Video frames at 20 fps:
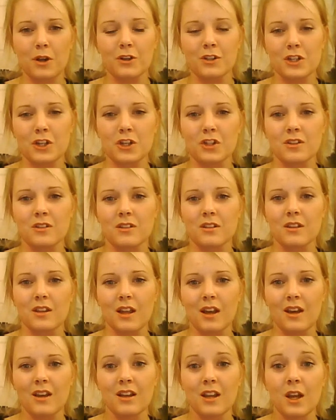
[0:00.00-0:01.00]
conditioners in
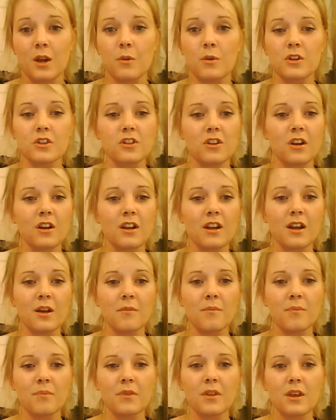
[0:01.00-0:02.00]
there, which I
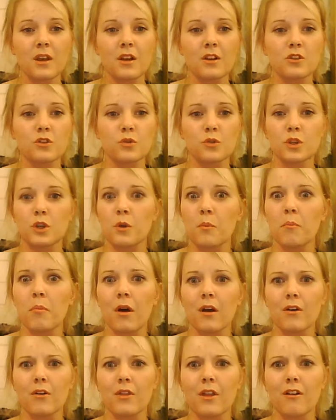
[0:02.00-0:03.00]
am sure you can
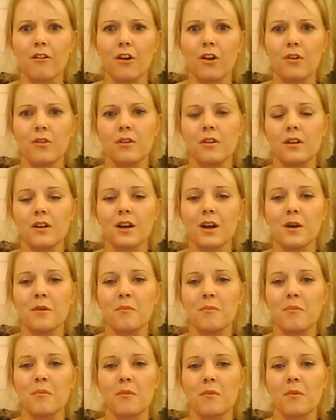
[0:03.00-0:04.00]
buy on their own.
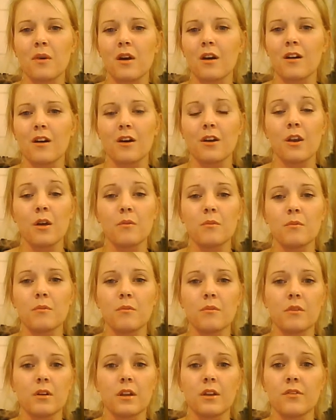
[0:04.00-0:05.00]
I don't know
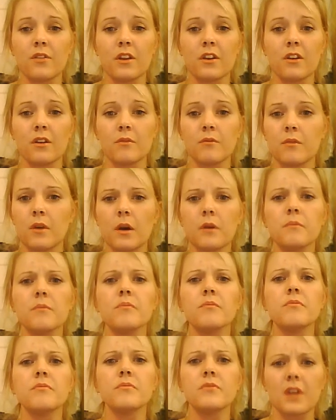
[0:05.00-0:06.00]
if they don't. I
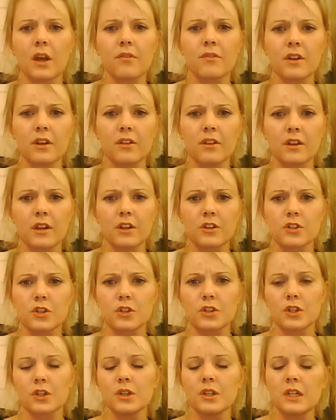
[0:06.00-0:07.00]
definitely think they
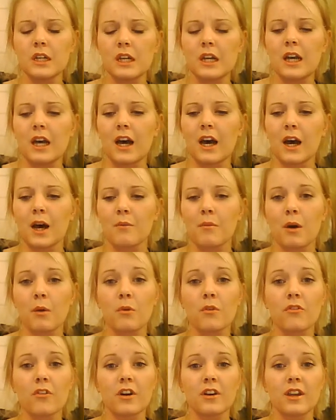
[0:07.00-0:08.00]
should do. I
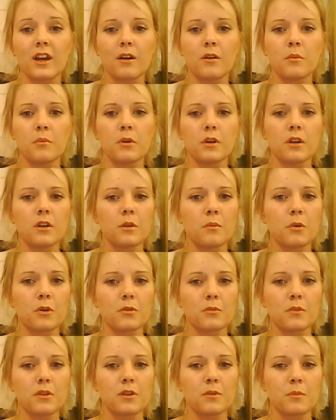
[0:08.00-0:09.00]
will find out and put it at the
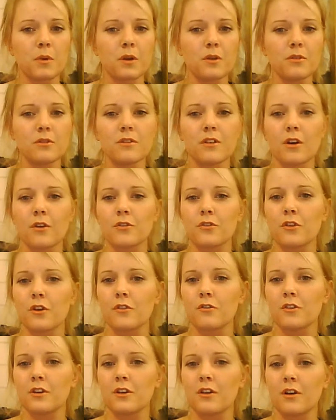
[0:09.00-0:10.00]
bottom of this post after
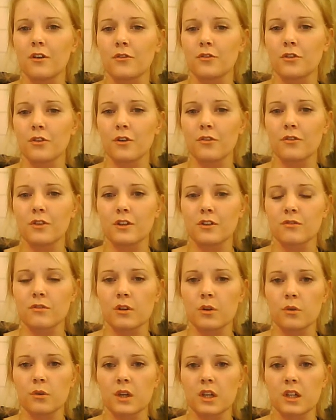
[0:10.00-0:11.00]
I finish
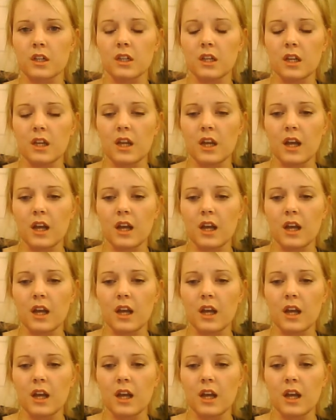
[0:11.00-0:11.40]
recording.